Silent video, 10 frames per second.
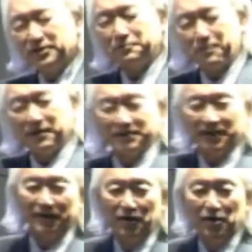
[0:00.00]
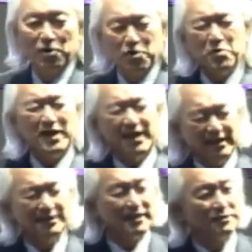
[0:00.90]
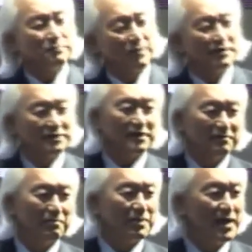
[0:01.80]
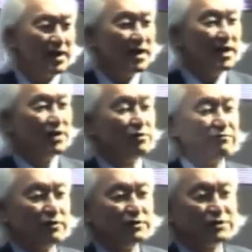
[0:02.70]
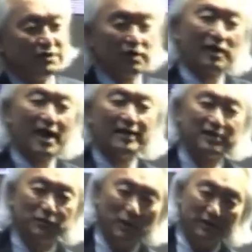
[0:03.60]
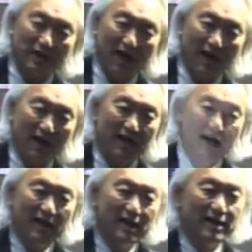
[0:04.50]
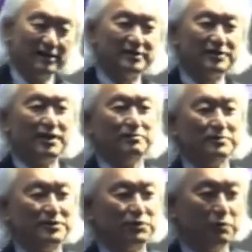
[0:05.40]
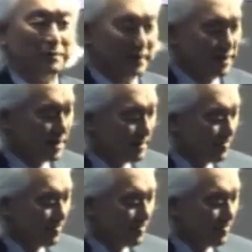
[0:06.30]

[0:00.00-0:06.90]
this person. Who is this person? In the future, your glasses will say, it's Jim, stupid.